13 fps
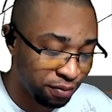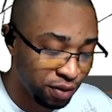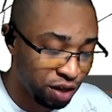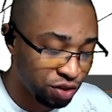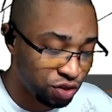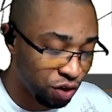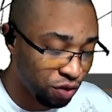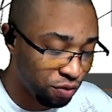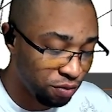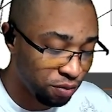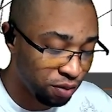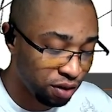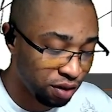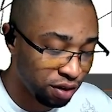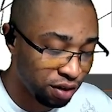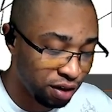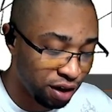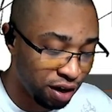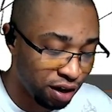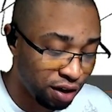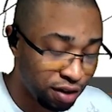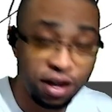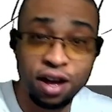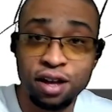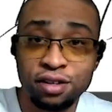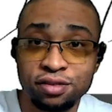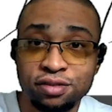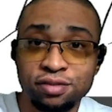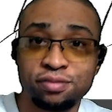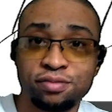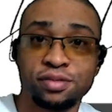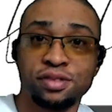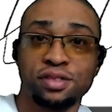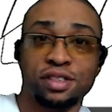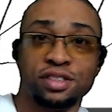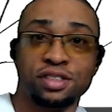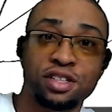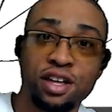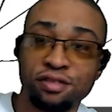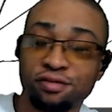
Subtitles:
So yeah, see you then.